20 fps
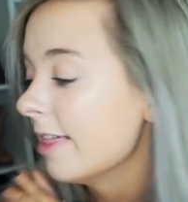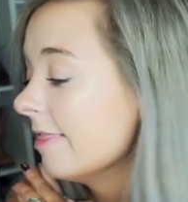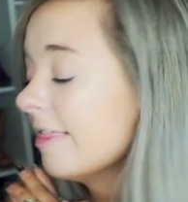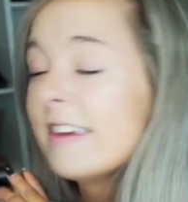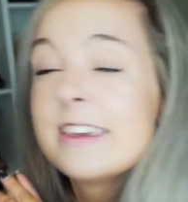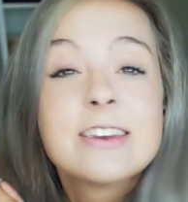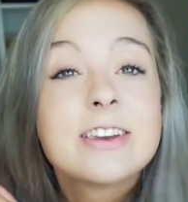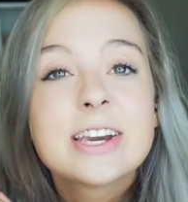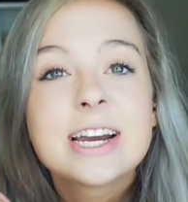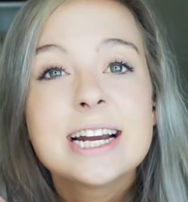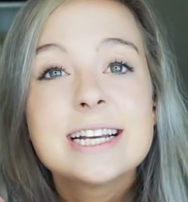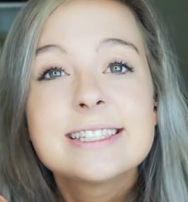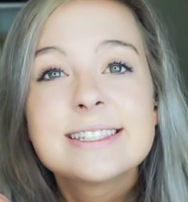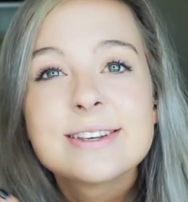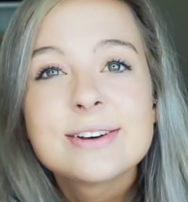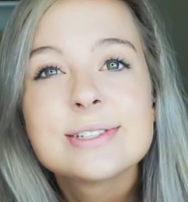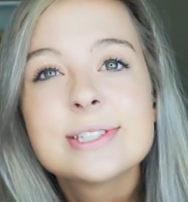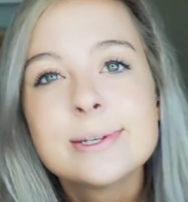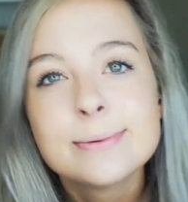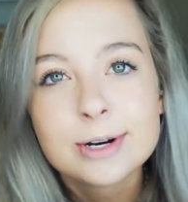Thank you guys
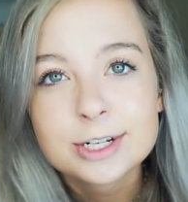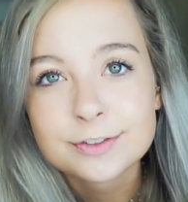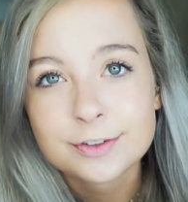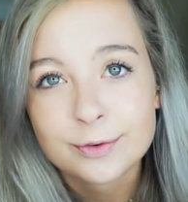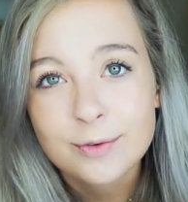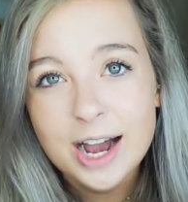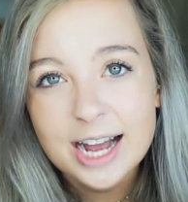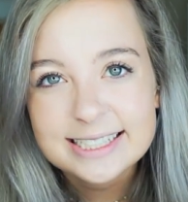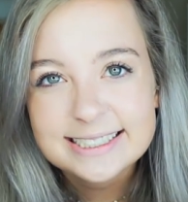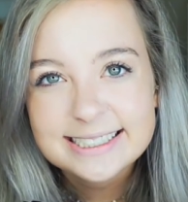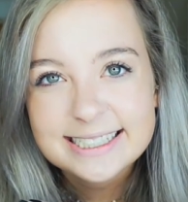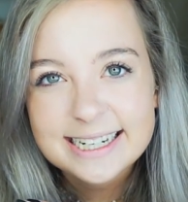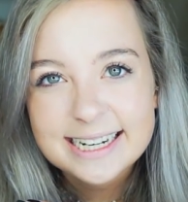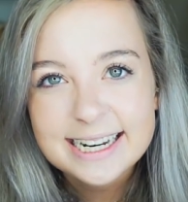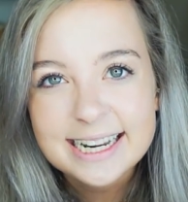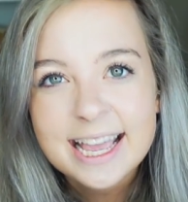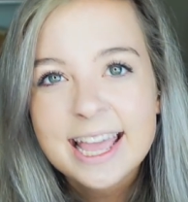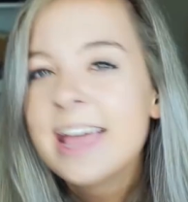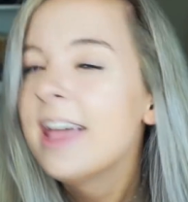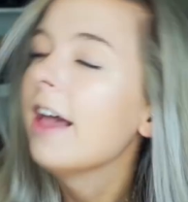so much for
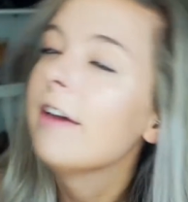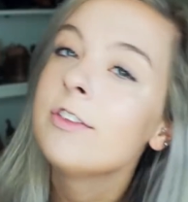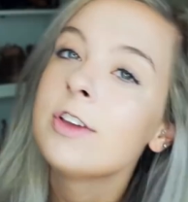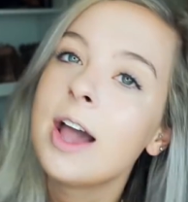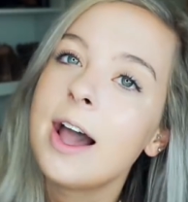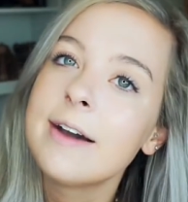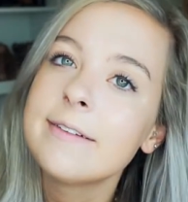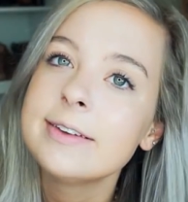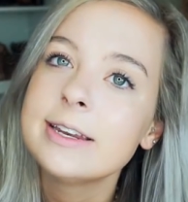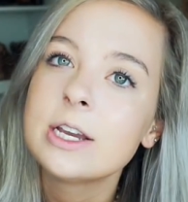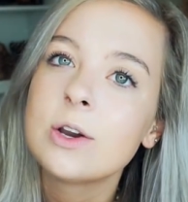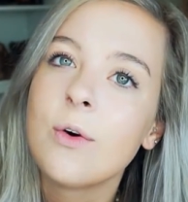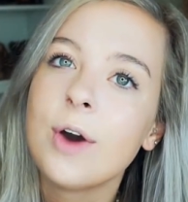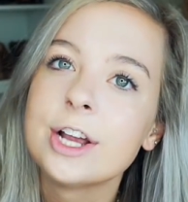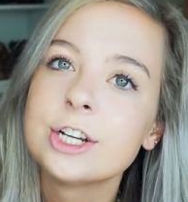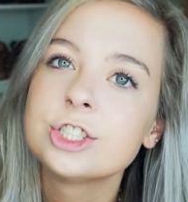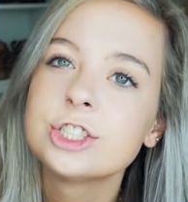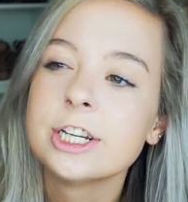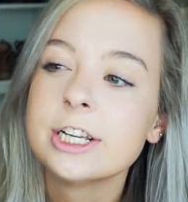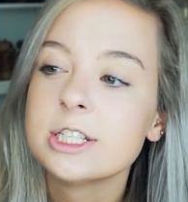watching. If you have any
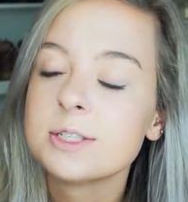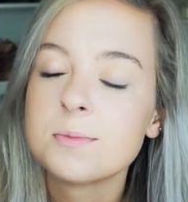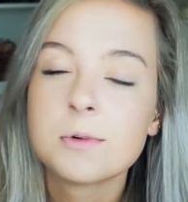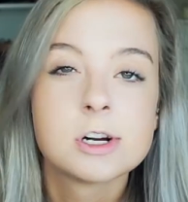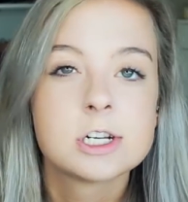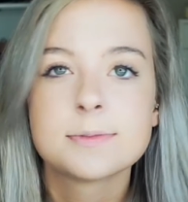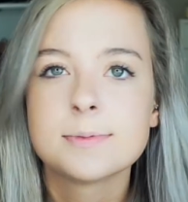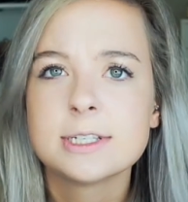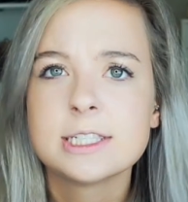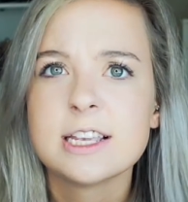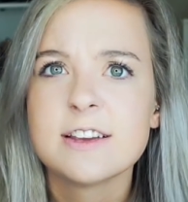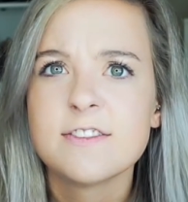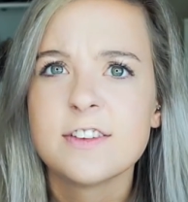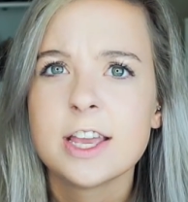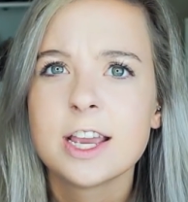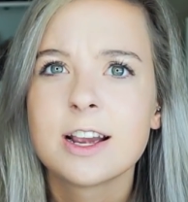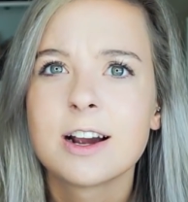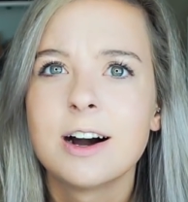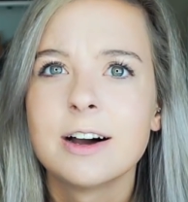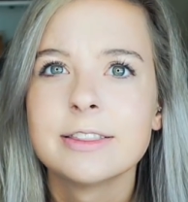questions more
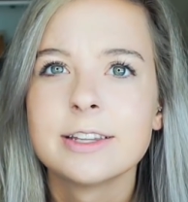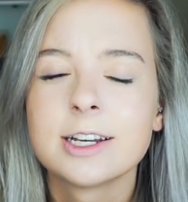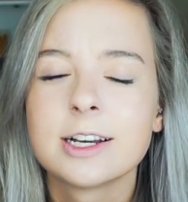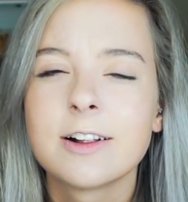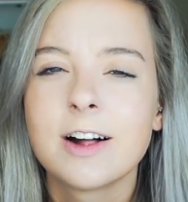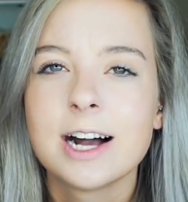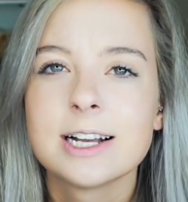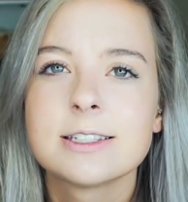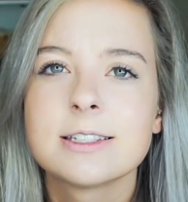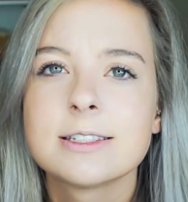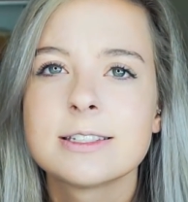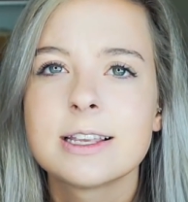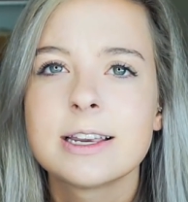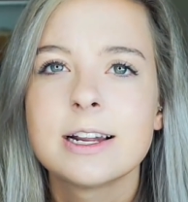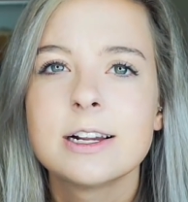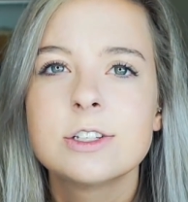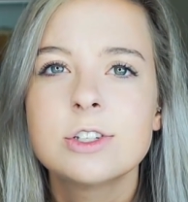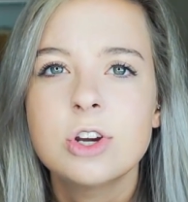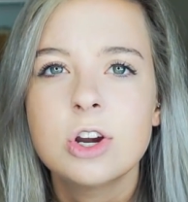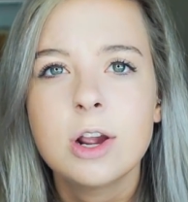specific on the classes that
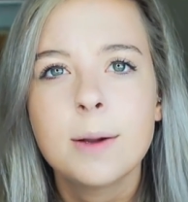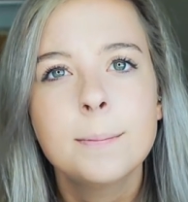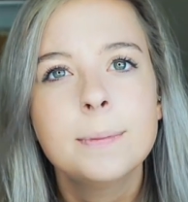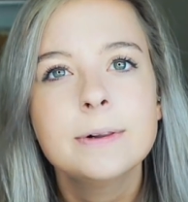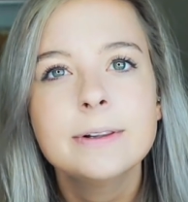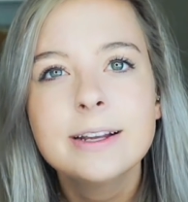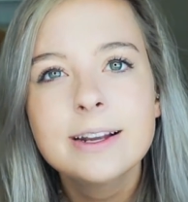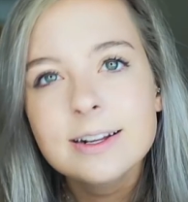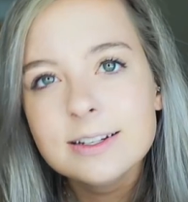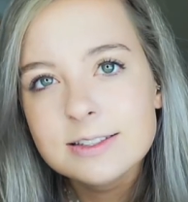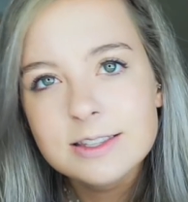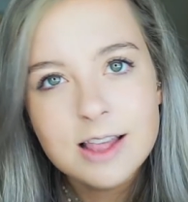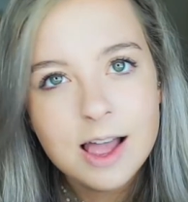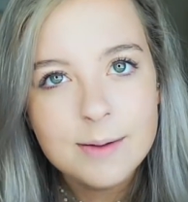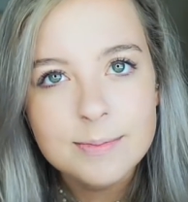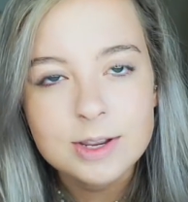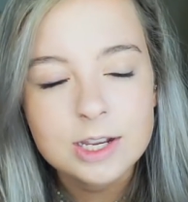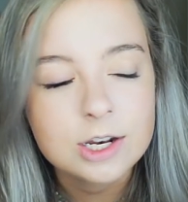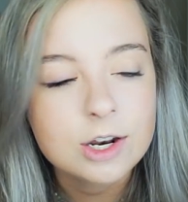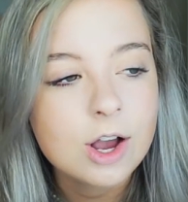I took, please
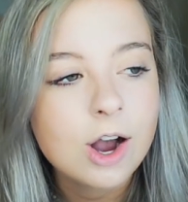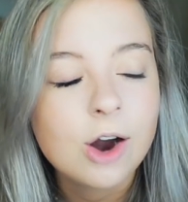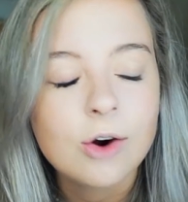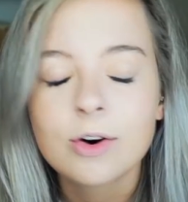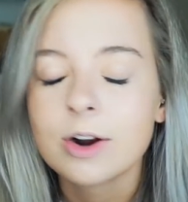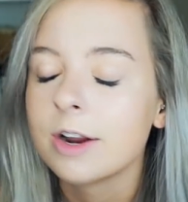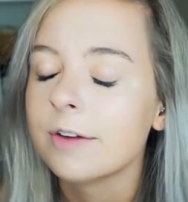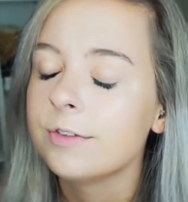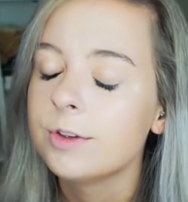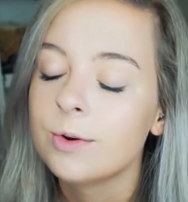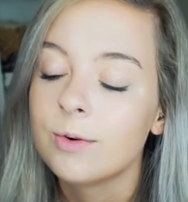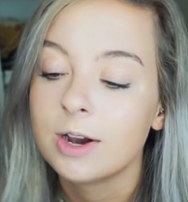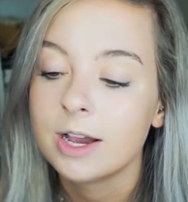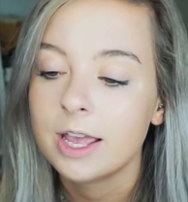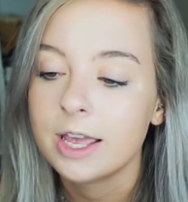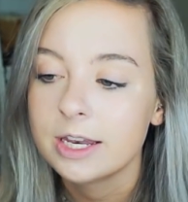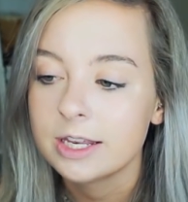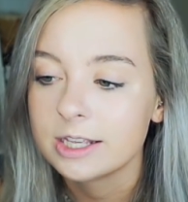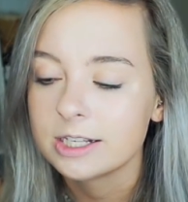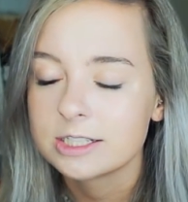let me know, or if you
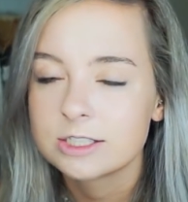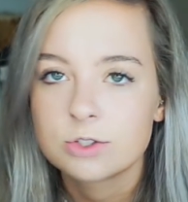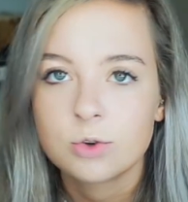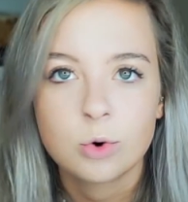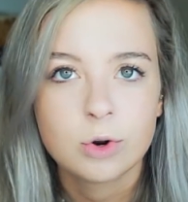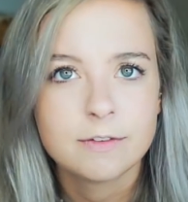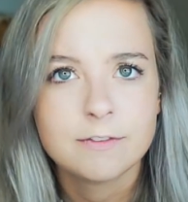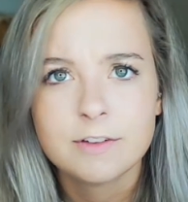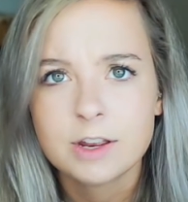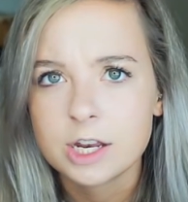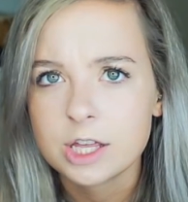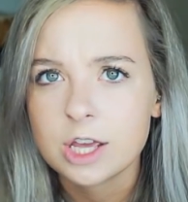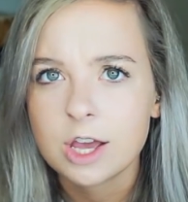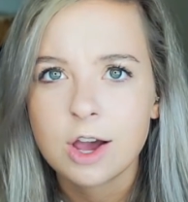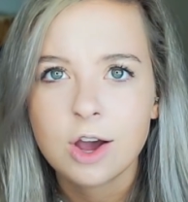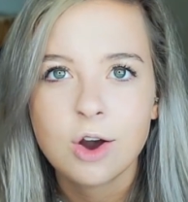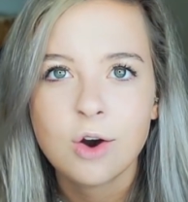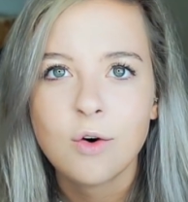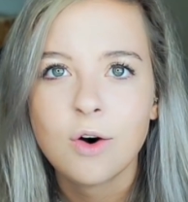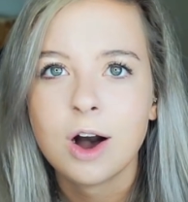want any sort of
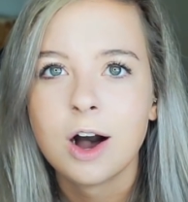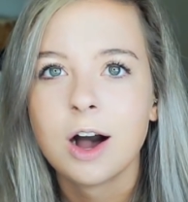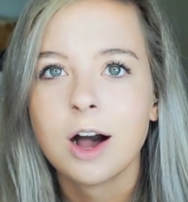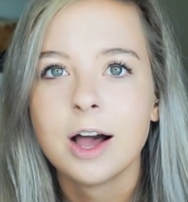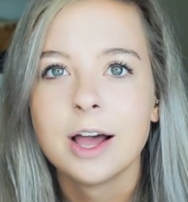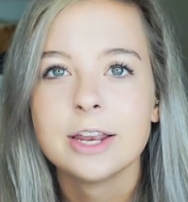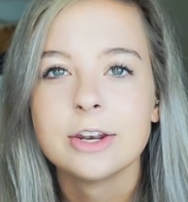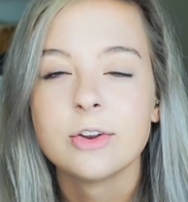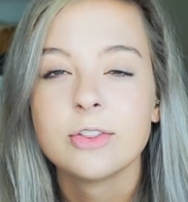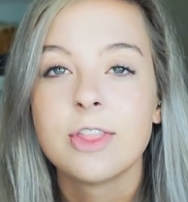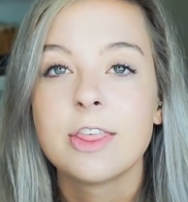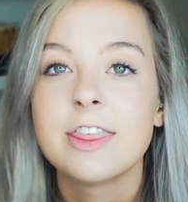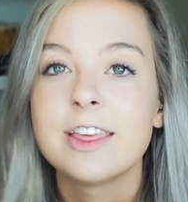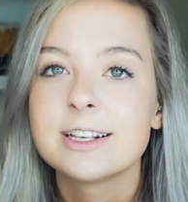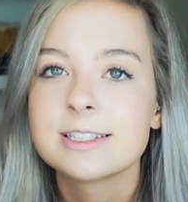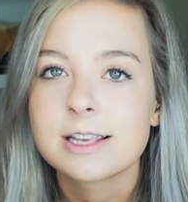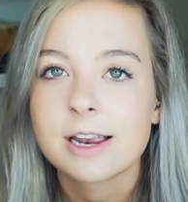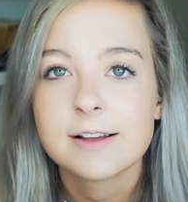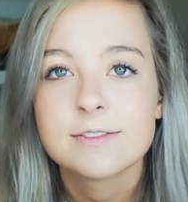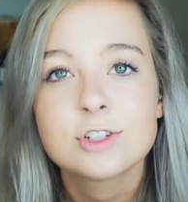video on the
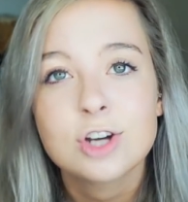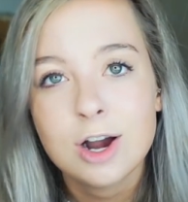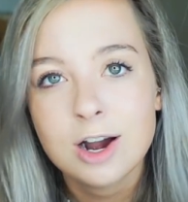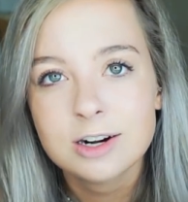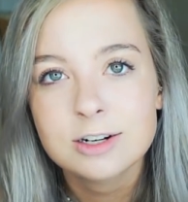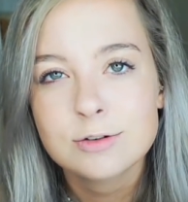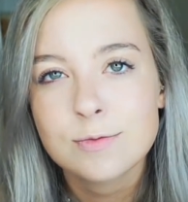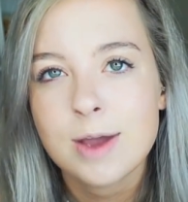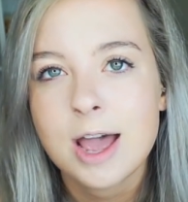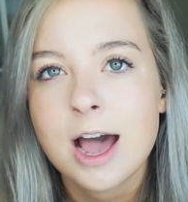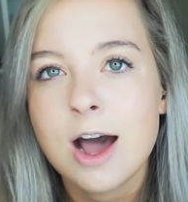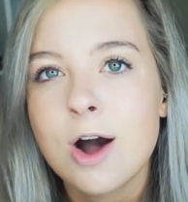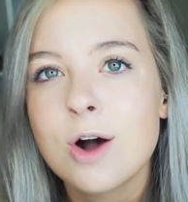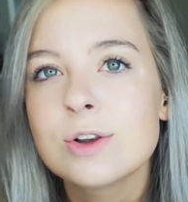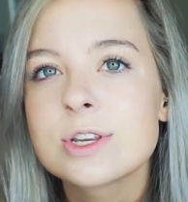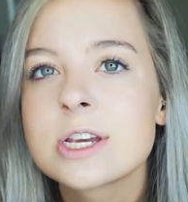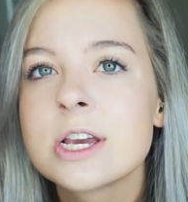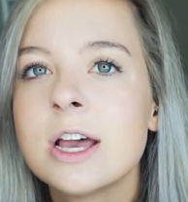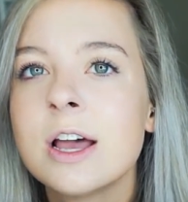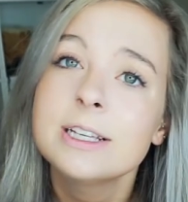things that I've talked
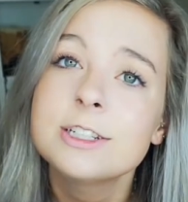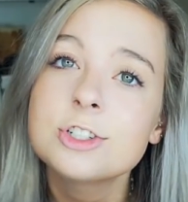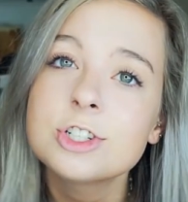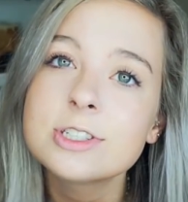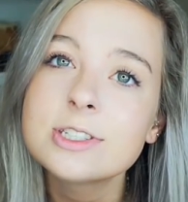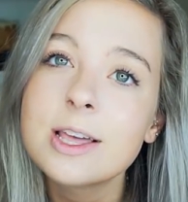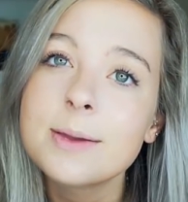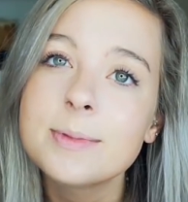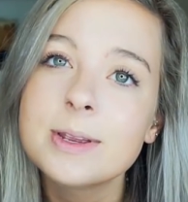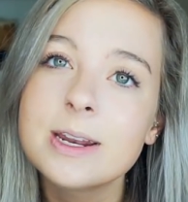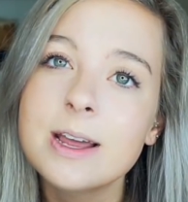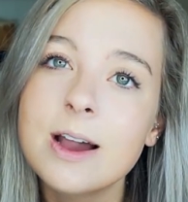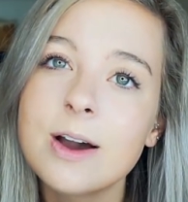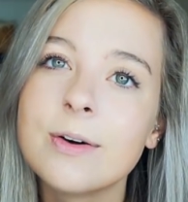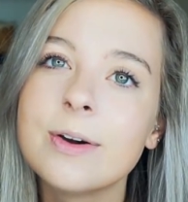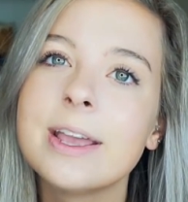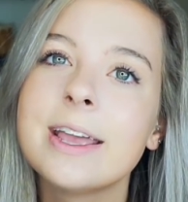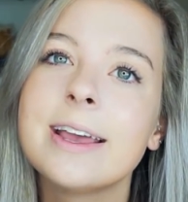about, please just let me know.